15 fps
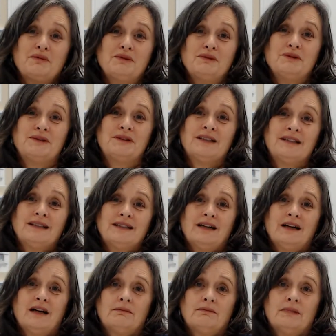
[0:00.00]
word,
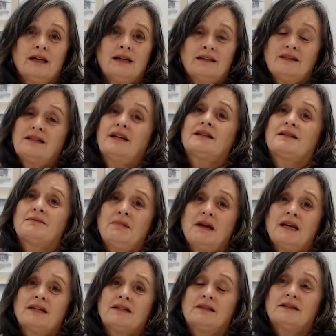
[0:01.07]
and it does
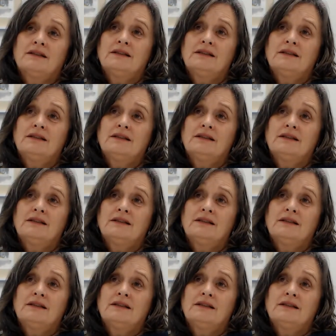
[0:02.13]
matter.